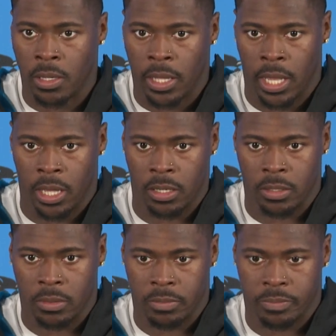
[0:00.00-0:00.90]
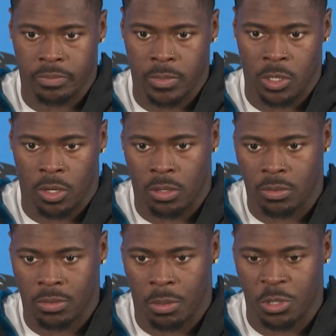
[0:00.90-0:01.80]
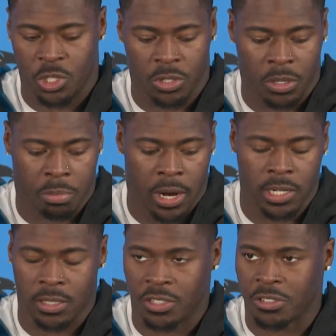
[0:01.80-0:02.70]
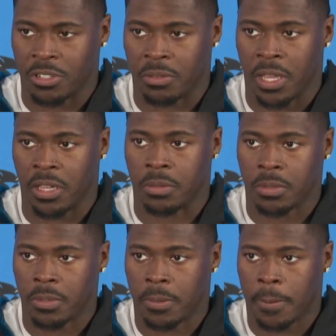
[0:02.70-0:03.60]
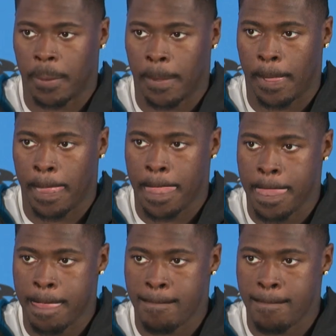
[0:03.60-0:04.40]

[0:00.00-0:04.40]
and you know I'm gonna show it in practice and show it on games. There's gonna be a lot of